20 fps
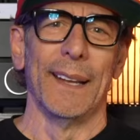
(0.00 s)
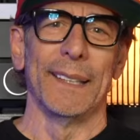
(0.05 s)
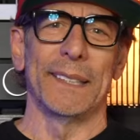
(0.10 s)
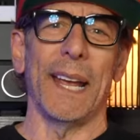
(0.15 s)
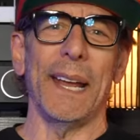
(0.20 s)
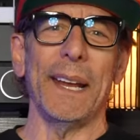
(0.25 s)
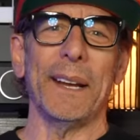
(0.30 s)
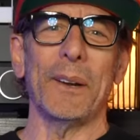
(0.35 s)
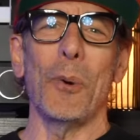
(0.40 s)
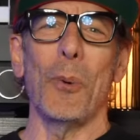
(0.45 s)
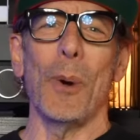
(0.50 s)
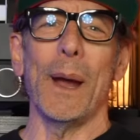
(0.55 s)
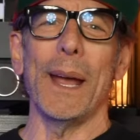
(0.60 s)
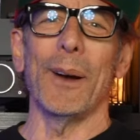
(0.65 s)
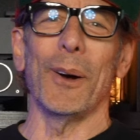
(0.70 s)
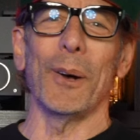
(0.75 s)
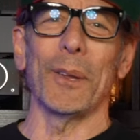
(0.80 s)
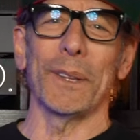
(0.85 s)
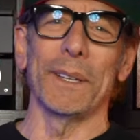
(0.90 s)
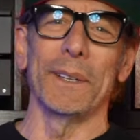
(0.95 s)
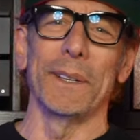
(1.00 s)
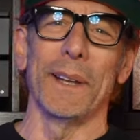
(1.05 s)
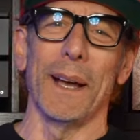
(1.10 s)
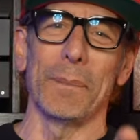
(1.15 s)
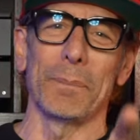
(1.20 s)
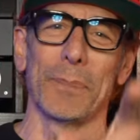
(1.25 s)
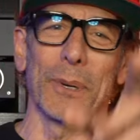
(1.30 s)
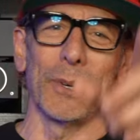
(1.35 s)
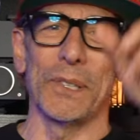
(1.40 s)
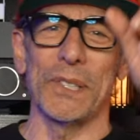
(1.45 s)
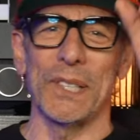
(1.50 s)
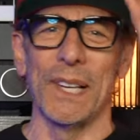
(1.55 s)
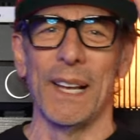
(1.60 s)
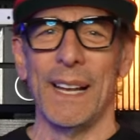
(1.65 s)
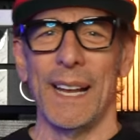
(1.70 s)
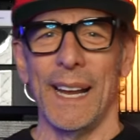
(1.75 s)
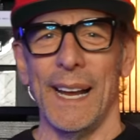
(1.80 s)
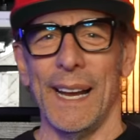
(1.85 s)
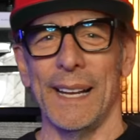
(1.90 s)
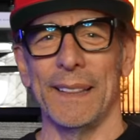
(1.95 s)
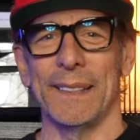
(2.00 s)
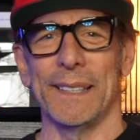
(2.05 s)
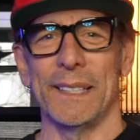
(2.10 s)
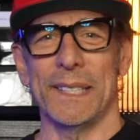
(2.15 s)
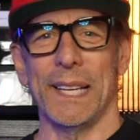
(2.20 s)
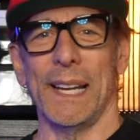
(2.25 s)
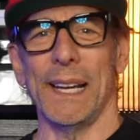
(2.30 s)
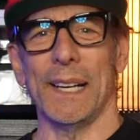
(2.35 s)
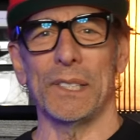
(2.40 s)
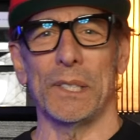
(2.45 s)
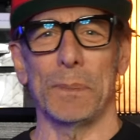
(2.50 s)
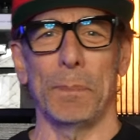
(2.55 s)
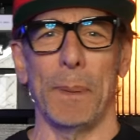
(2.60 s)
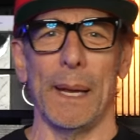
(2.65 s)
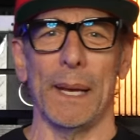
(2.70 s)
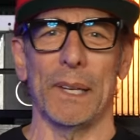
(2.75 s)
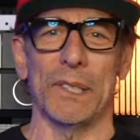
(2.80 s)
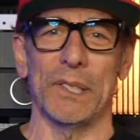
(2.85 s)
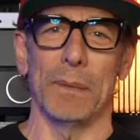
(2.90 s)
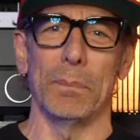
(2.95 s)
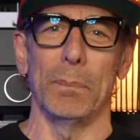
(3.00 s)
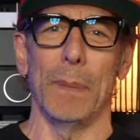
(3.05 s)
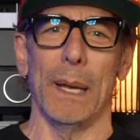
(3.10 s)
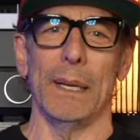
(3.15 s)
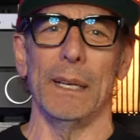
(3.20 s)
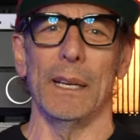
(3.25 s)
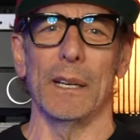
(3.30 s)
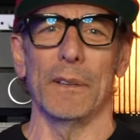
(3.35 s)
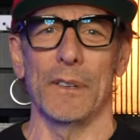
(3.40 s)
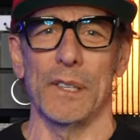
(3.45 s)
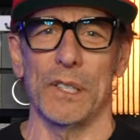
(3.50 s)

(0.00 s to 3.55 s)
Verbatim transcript: Take away all the numbers and the tech specs, and many of